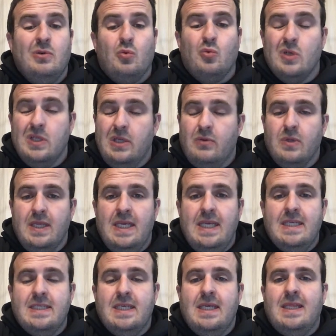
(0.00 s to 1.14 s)
Really, really
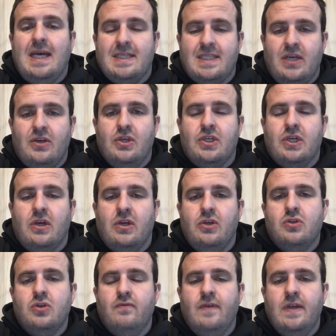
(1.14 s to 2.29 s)
easy. That's how you share a
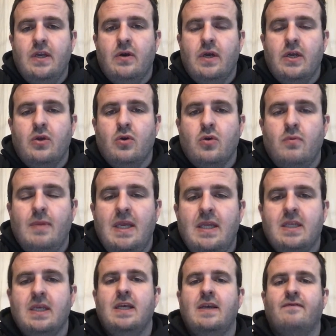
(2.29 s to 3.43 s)
YouTube video in Google
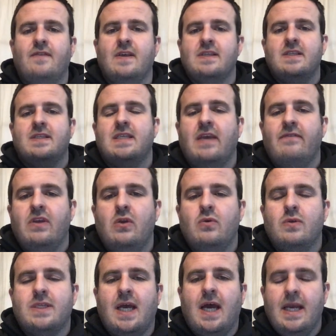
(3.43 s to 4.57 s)
Meet. If this is saving you
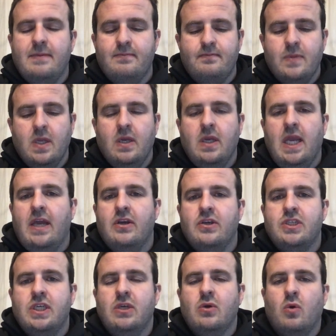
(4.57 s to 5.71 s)
time,
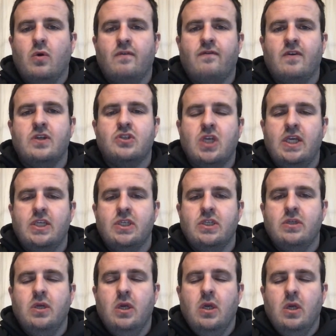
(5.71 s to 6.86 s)
energy, or
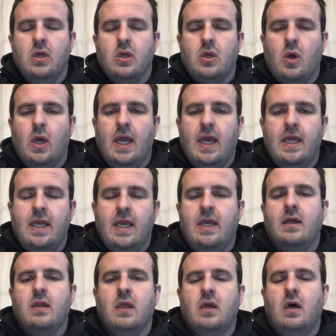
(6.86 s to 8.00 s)
frustration, go ahead and
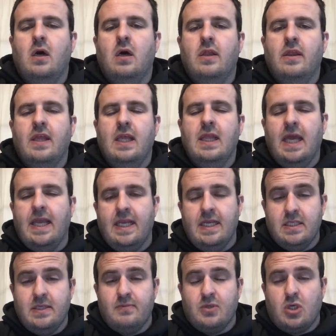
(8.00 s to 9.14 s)
click on the like and
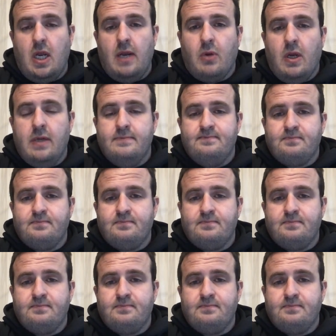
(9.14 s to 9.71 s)
subscribe button.